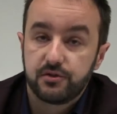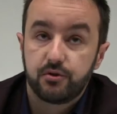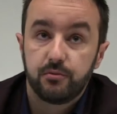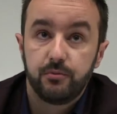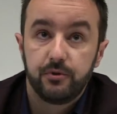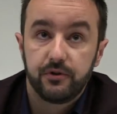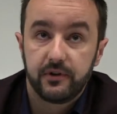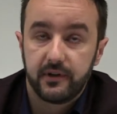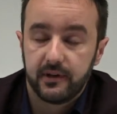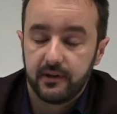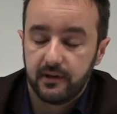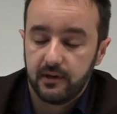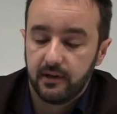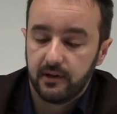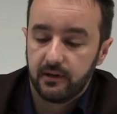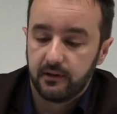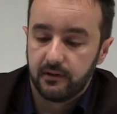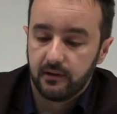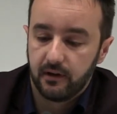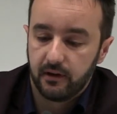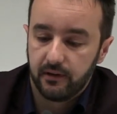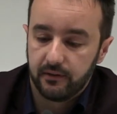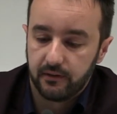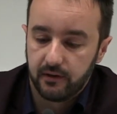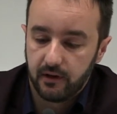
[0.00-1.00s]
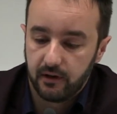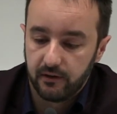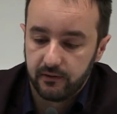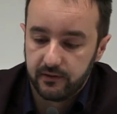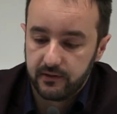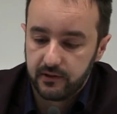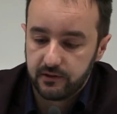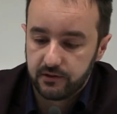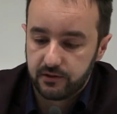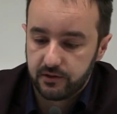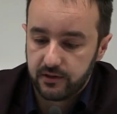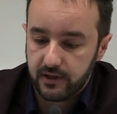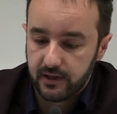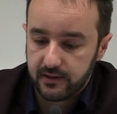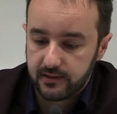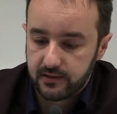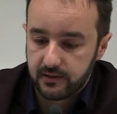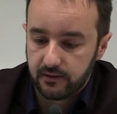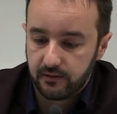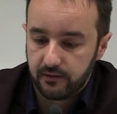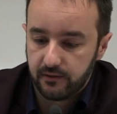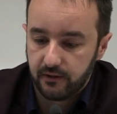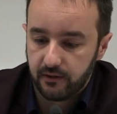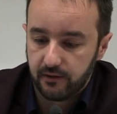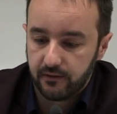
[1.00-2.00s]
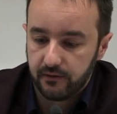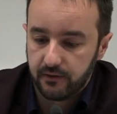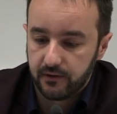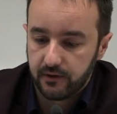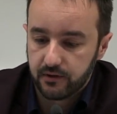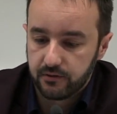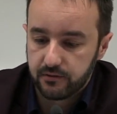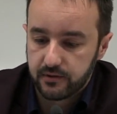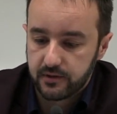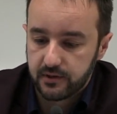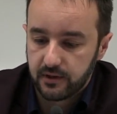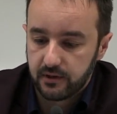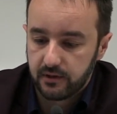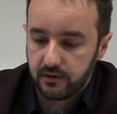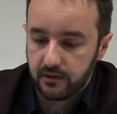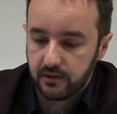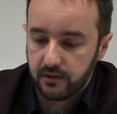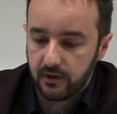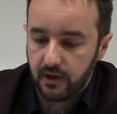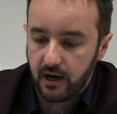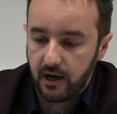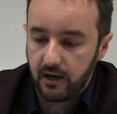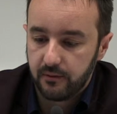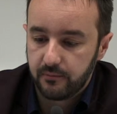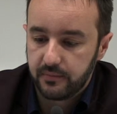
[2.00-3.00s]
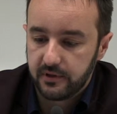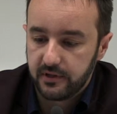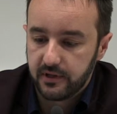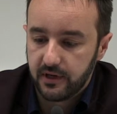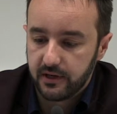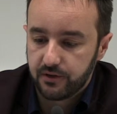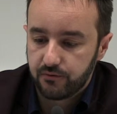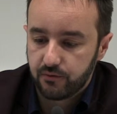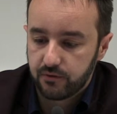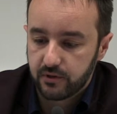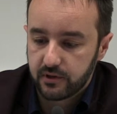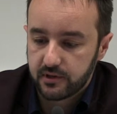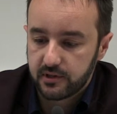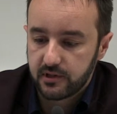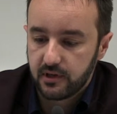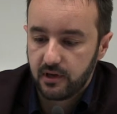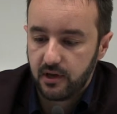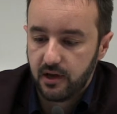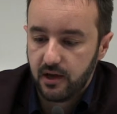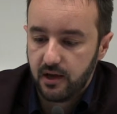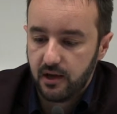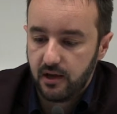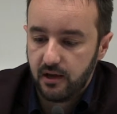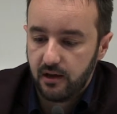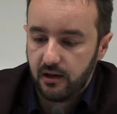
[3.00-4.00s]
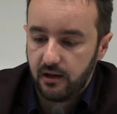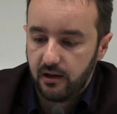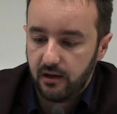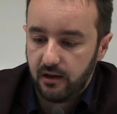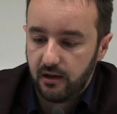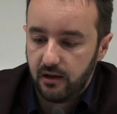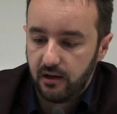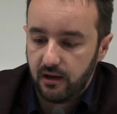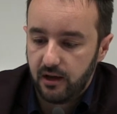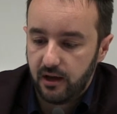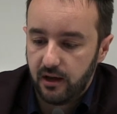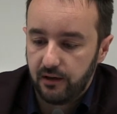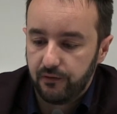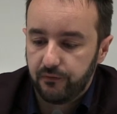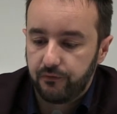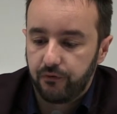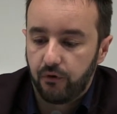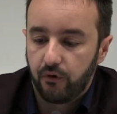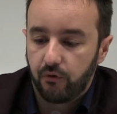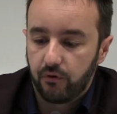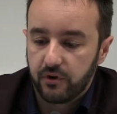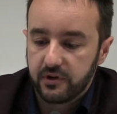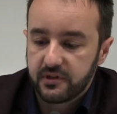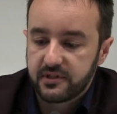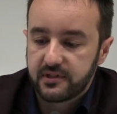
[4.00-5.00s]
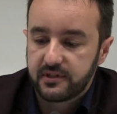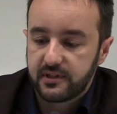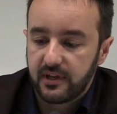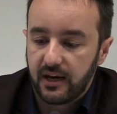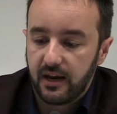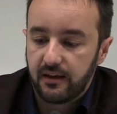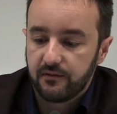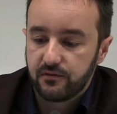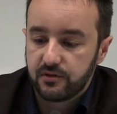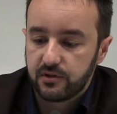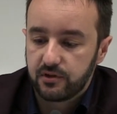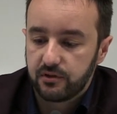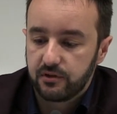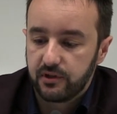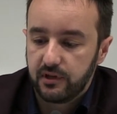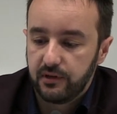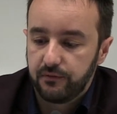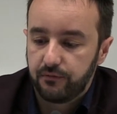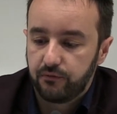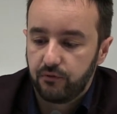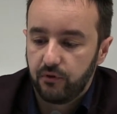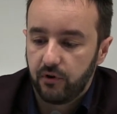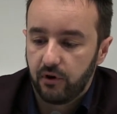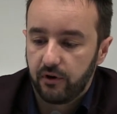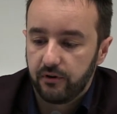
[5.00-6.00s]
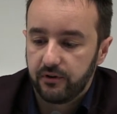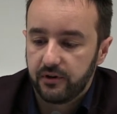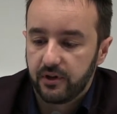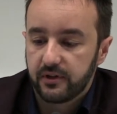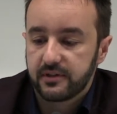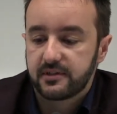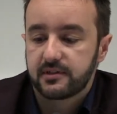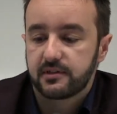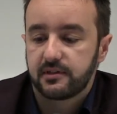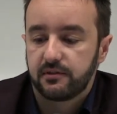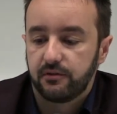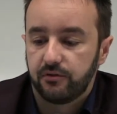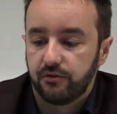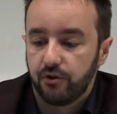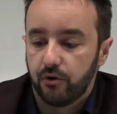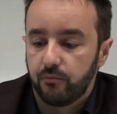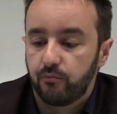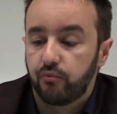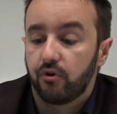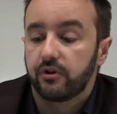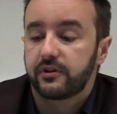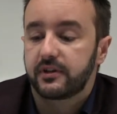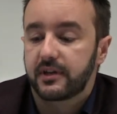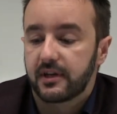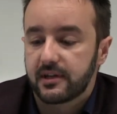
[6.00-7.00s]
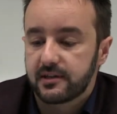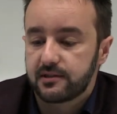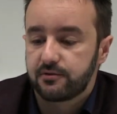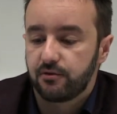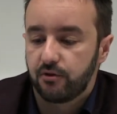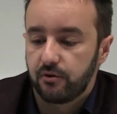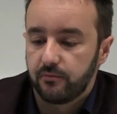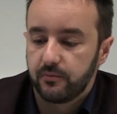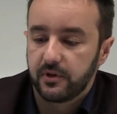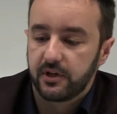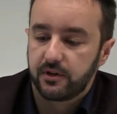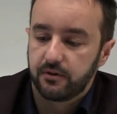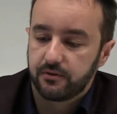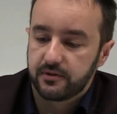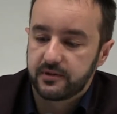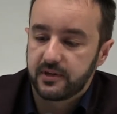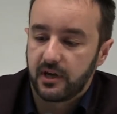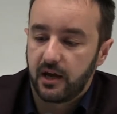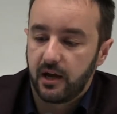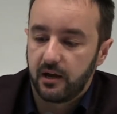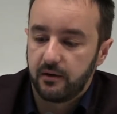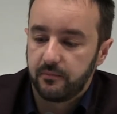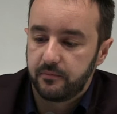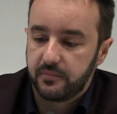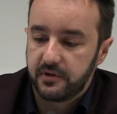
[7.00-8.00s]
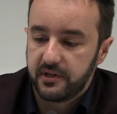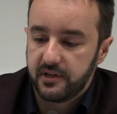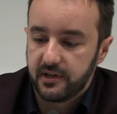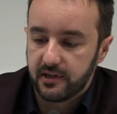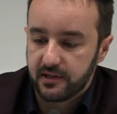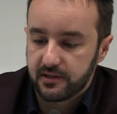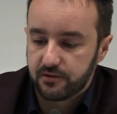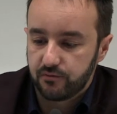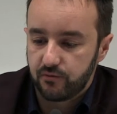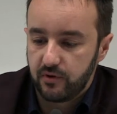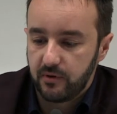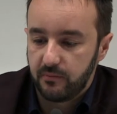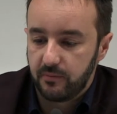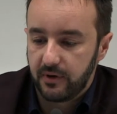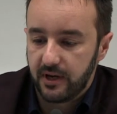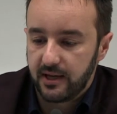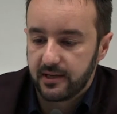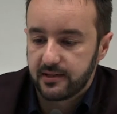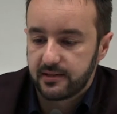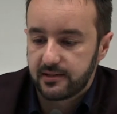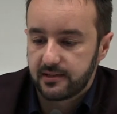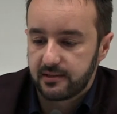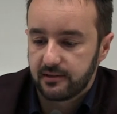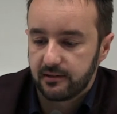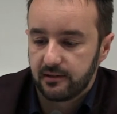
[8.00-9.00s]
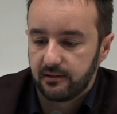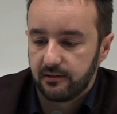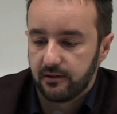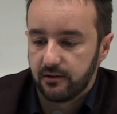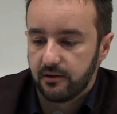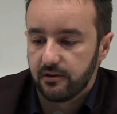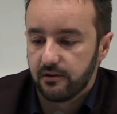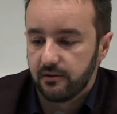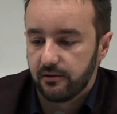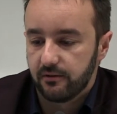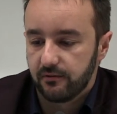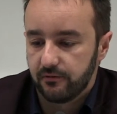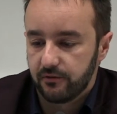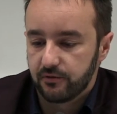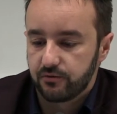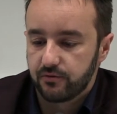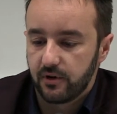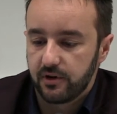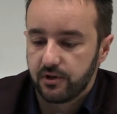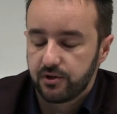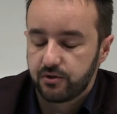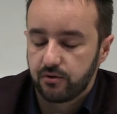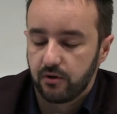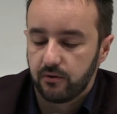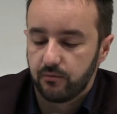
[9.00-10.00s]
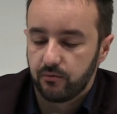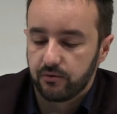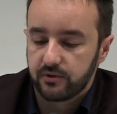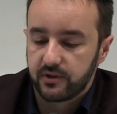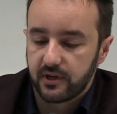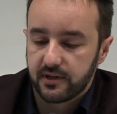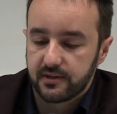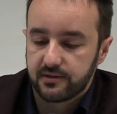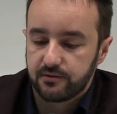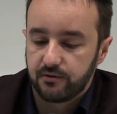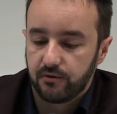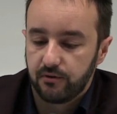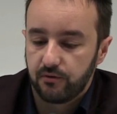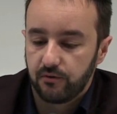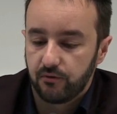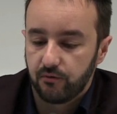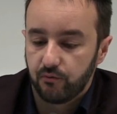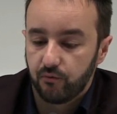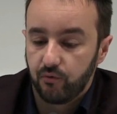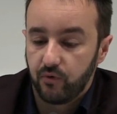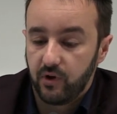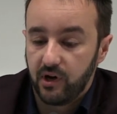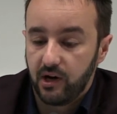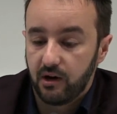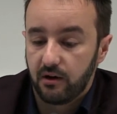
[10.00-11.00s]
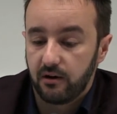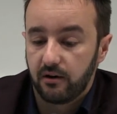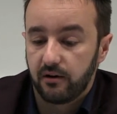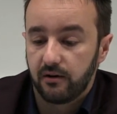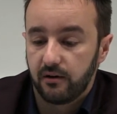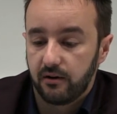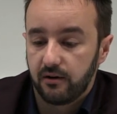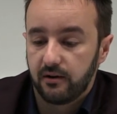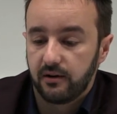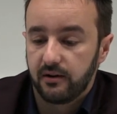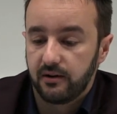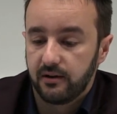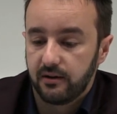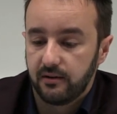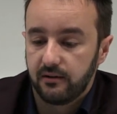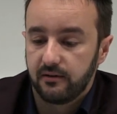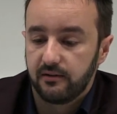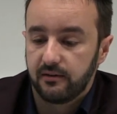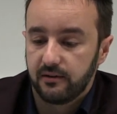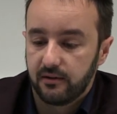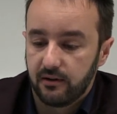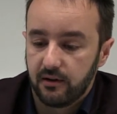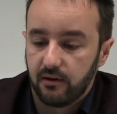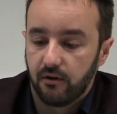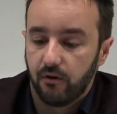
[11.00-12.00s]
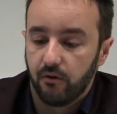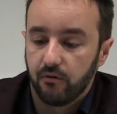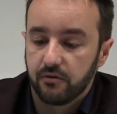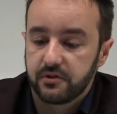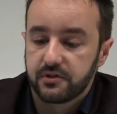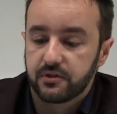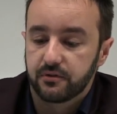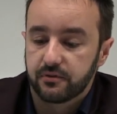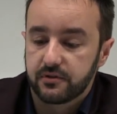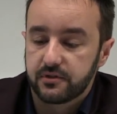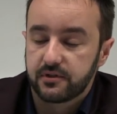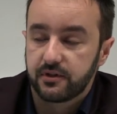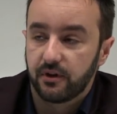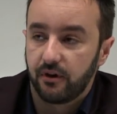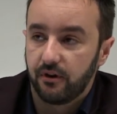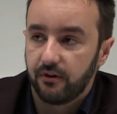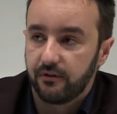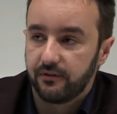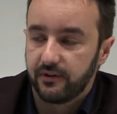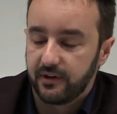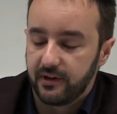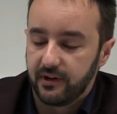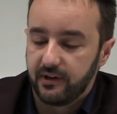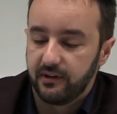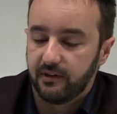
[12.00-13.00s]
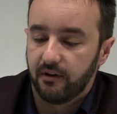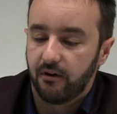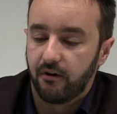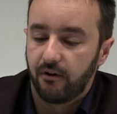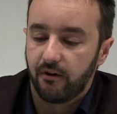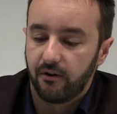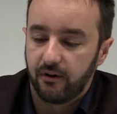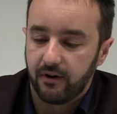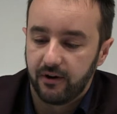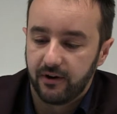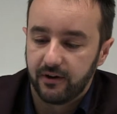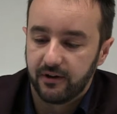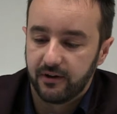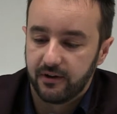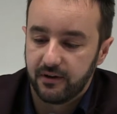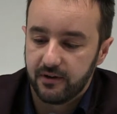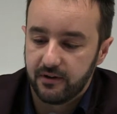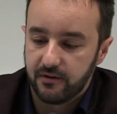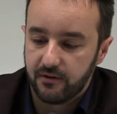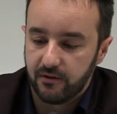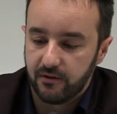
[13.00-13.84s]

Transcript: distribute it on the internet on those IP networks. And for us, television, if we are not the broadcaster because IP has replaced the traditional broadcaster, we are also stolen in our